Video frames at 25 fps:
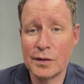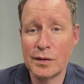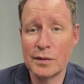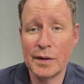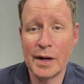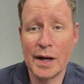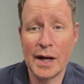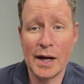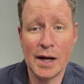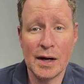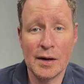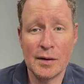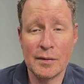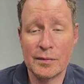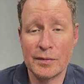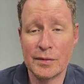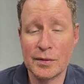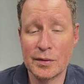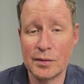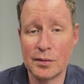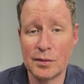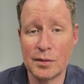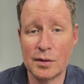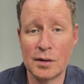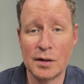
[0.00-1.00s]
You have
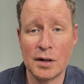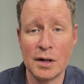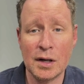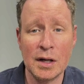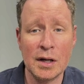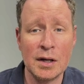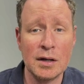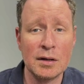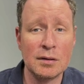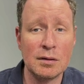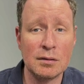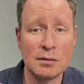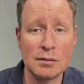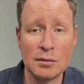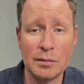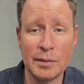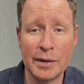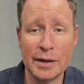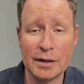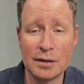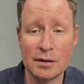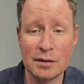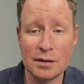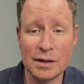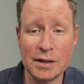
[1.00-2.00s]
your Coldwell
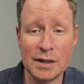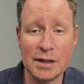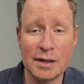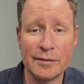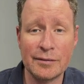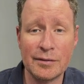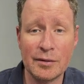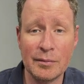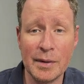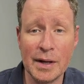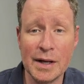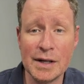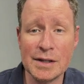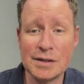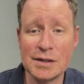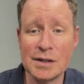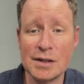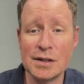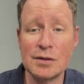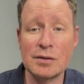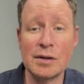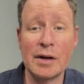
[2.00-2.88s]
Banker Elite information.